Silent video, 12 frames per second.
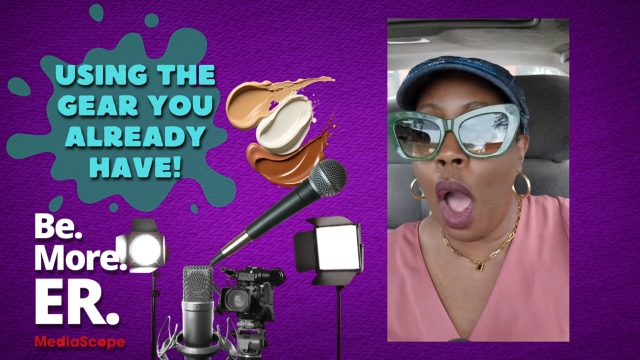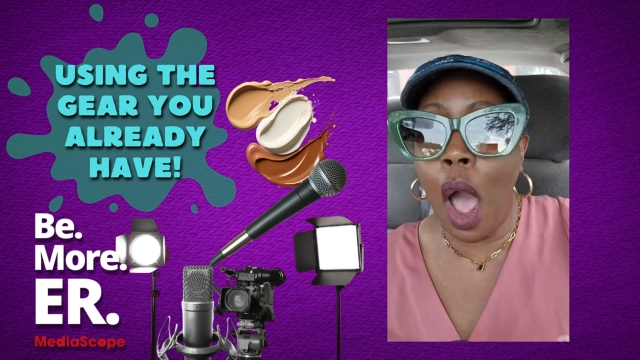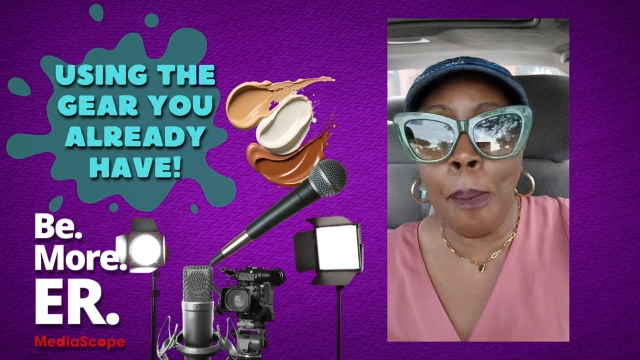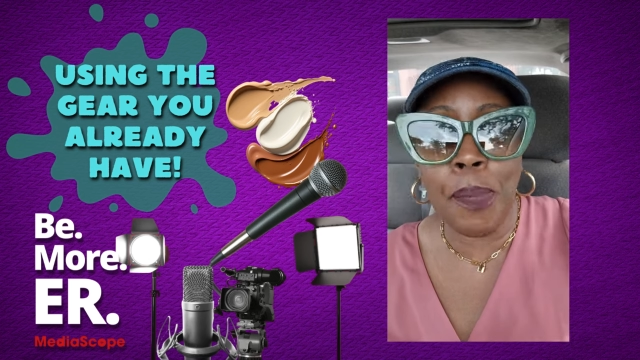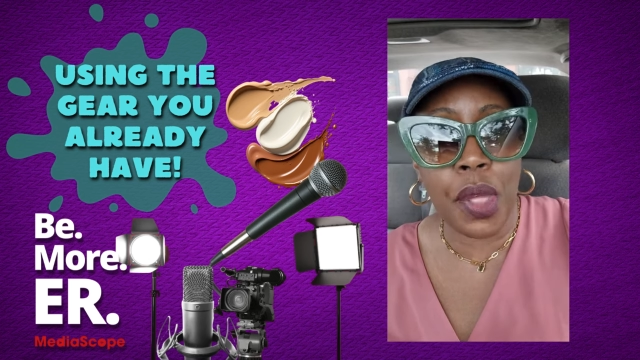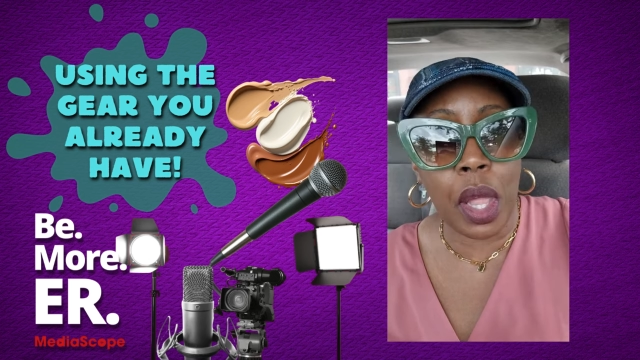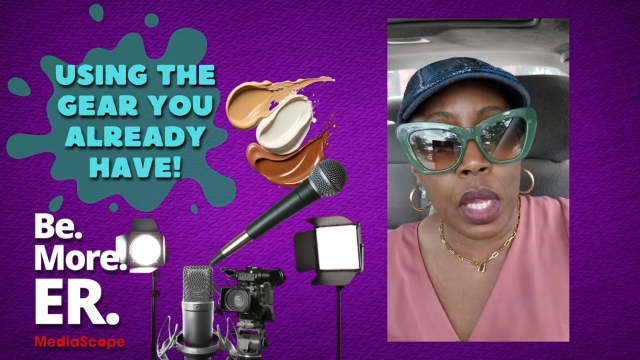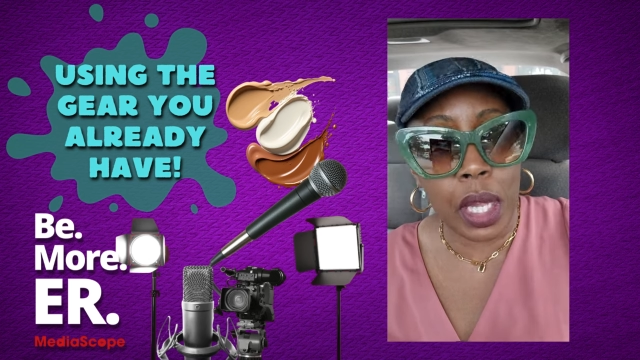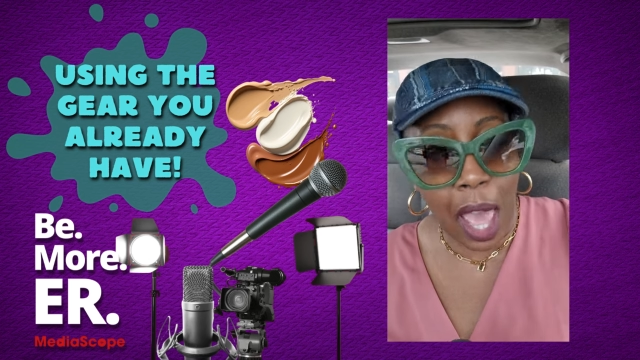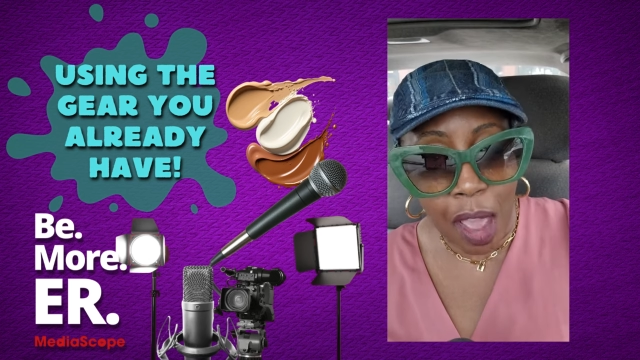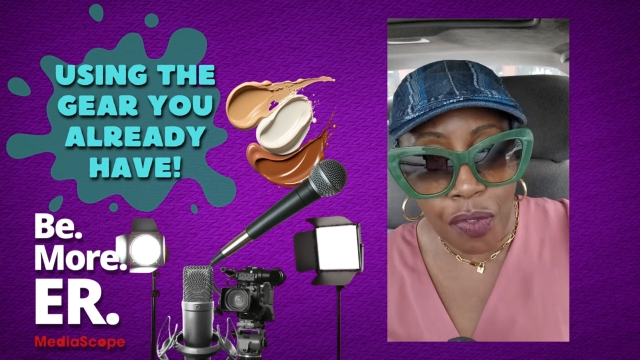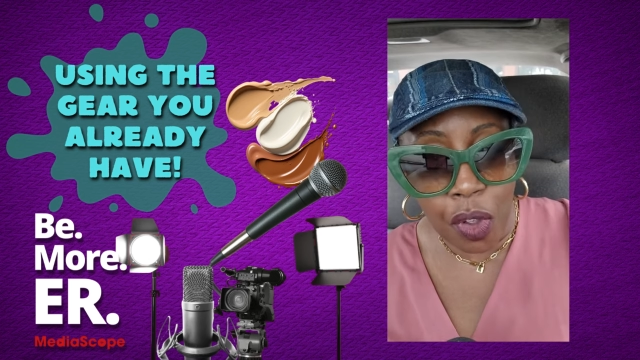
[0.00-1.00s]
up the
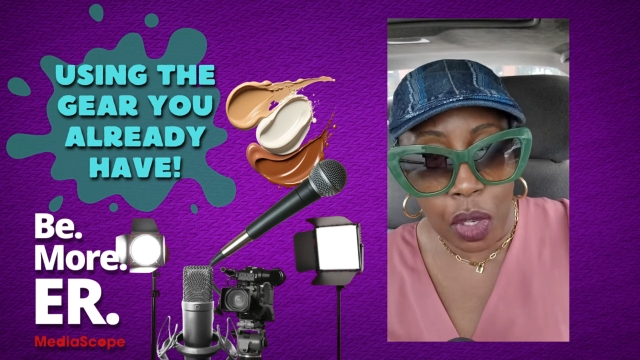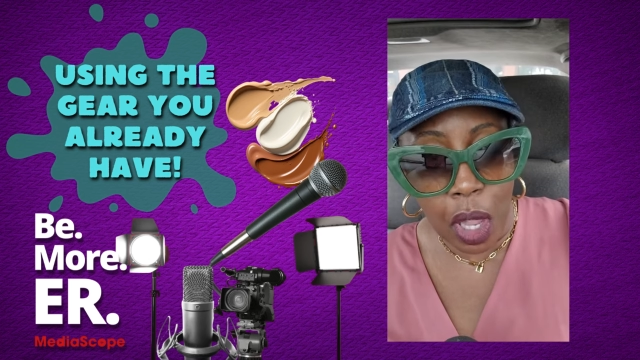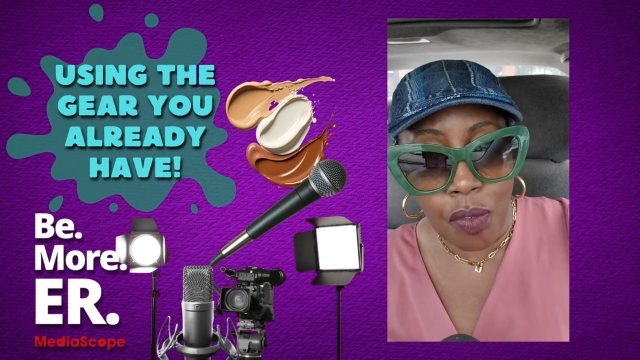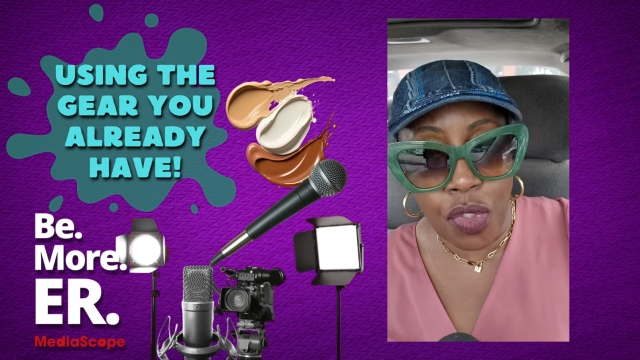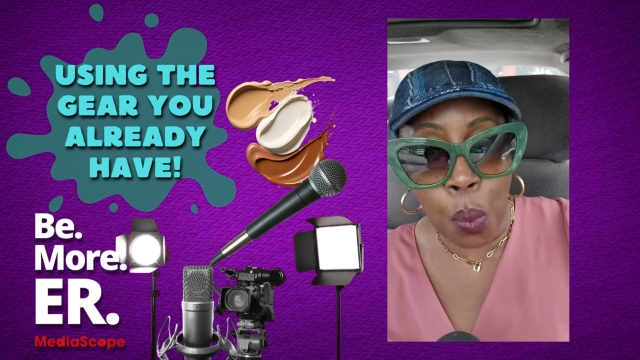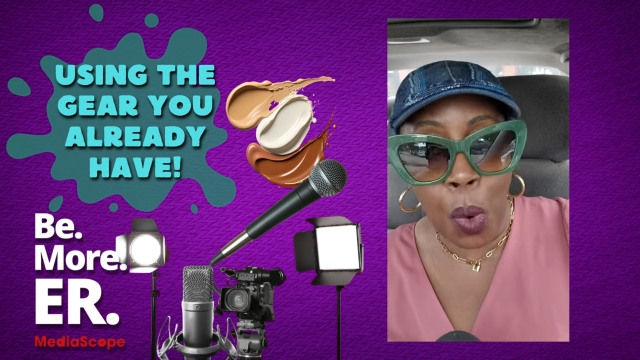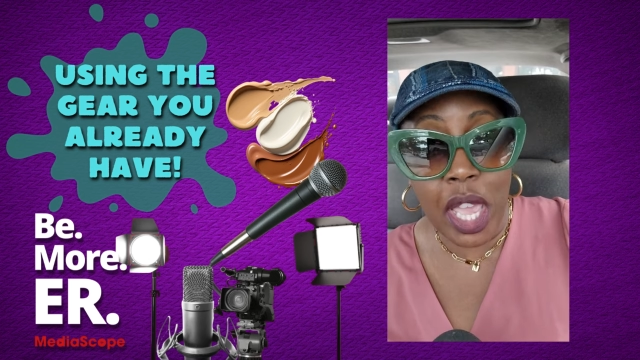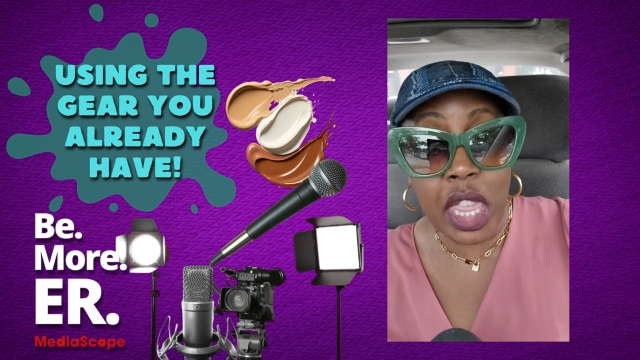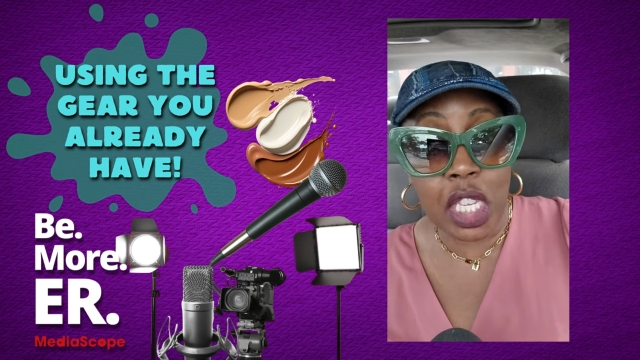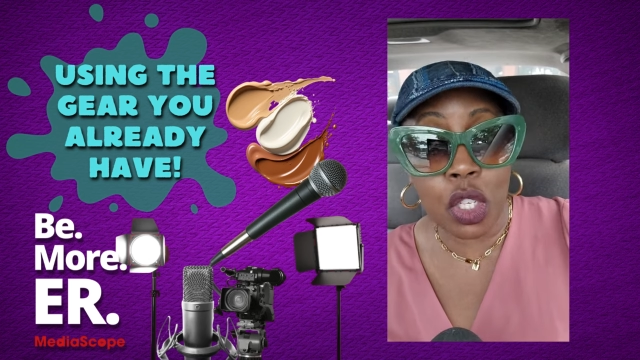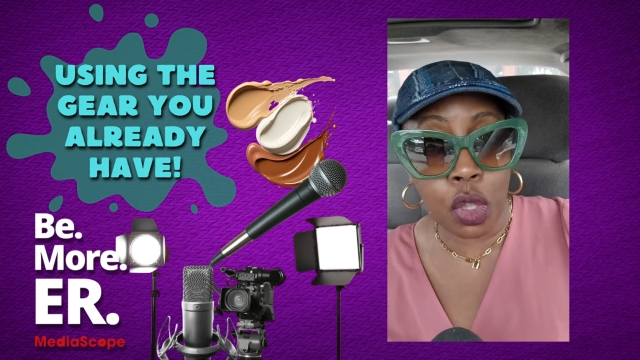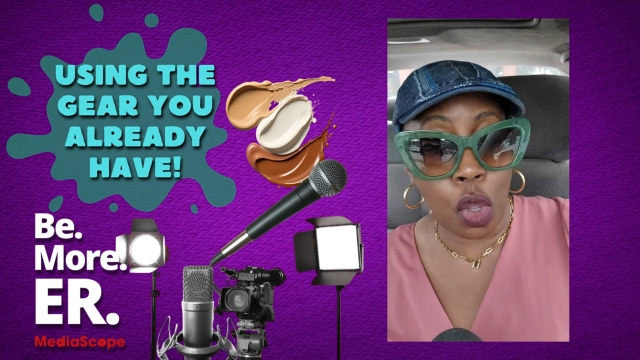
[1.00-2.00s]
level of the way
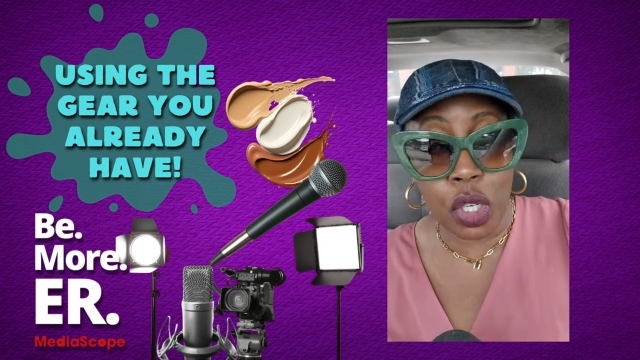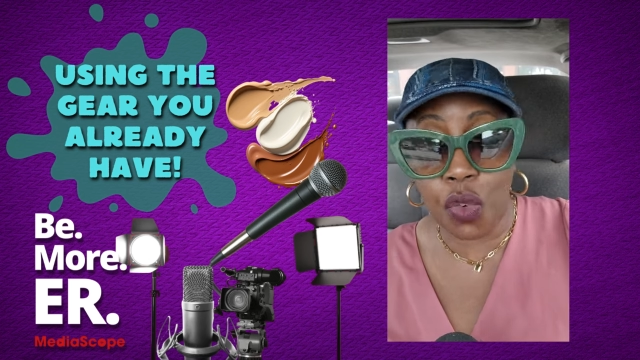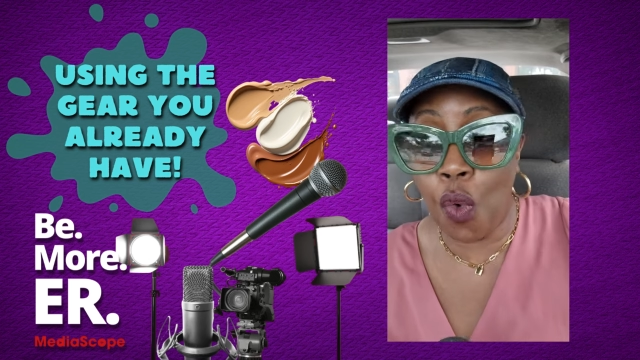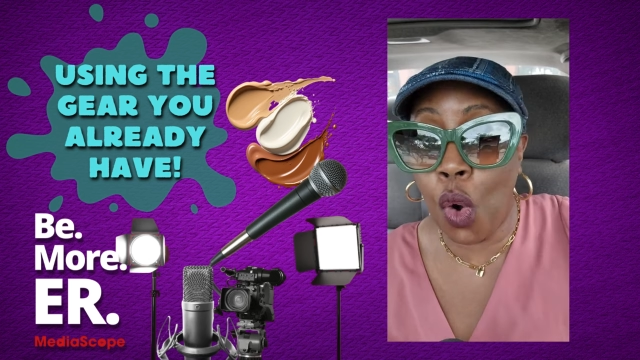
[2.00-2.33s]
this looks?